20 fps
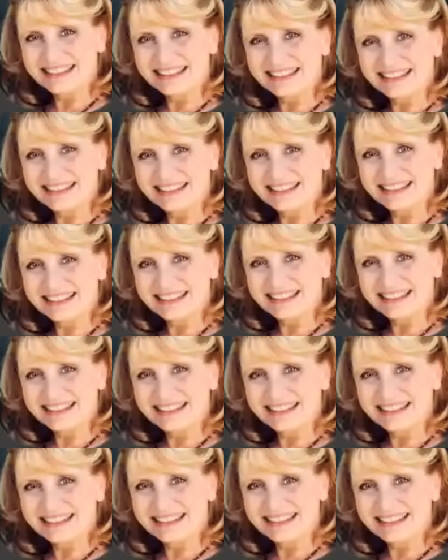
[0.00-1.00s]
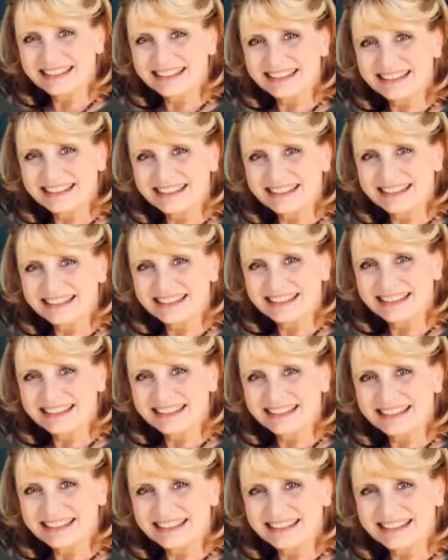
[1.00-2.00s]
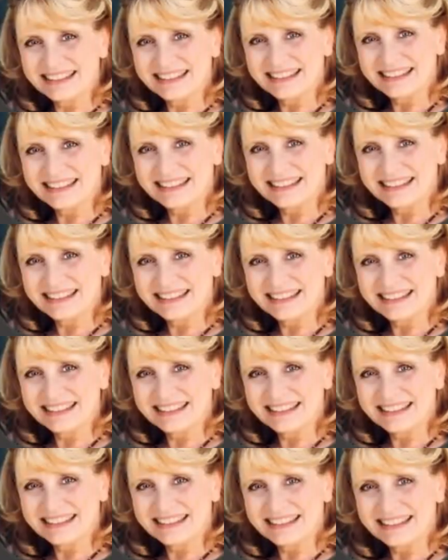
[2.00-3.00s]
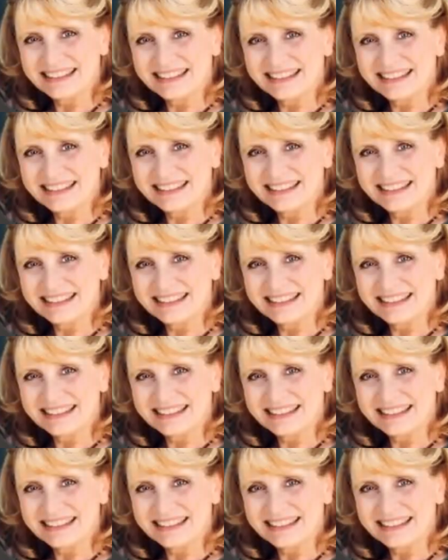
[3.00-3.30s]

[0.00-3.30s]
No one is speaking in this clip.